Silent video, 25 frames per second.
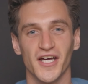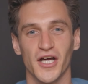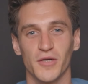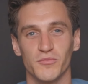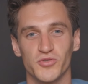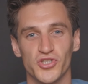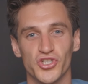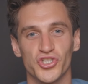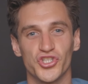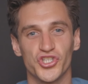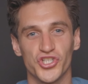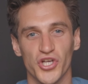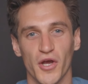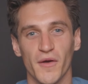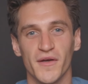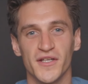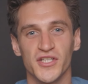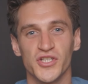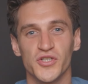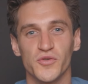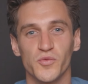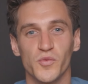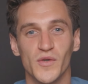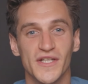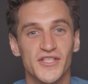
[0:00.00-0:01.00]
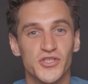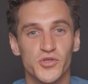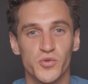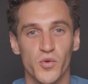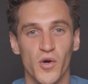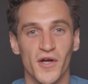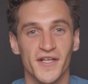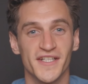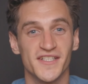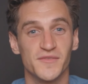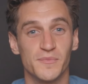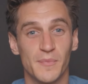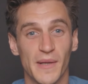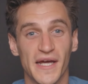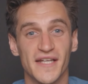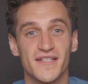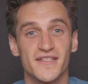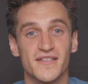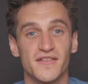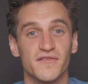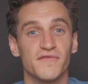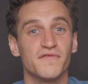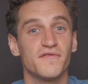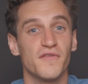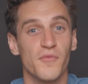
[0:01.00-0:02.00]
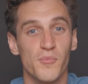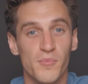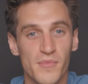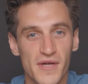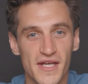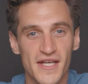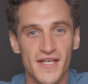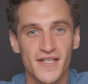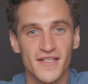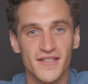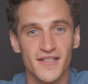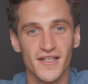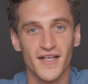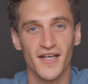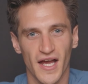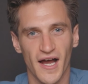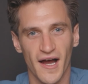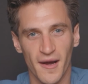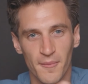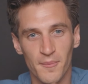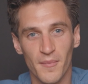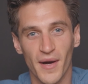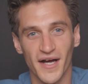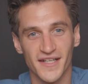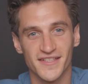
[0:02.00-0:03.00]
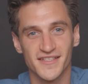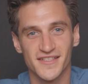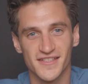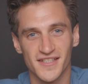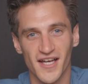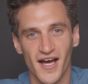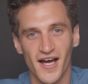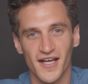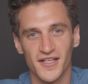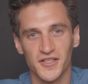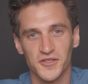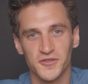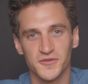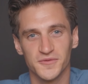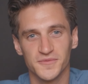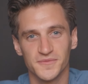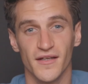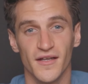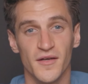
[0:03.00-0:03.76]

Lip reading: I'm just showing you which one is better for me and my style.